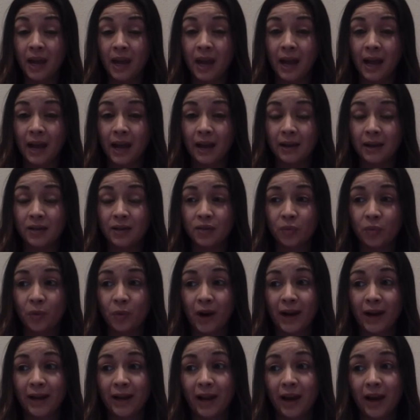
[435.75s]
and
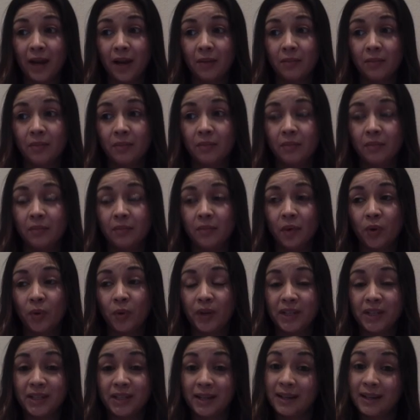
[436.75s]
why I'm
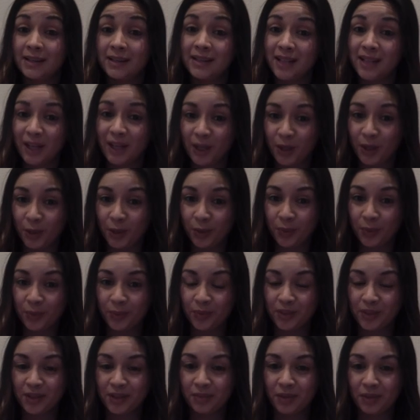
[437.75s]
going to continue
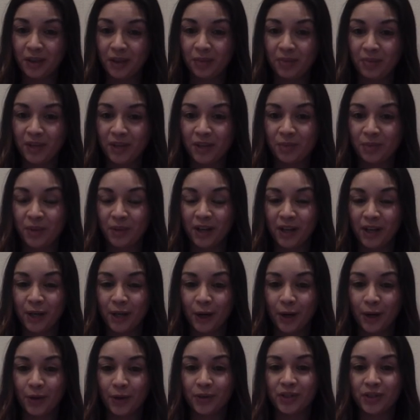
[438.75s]
to be a Beachbody
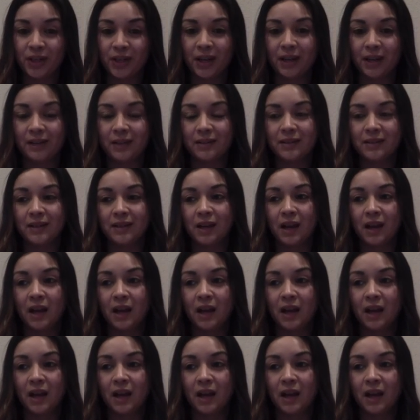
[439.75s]
coach and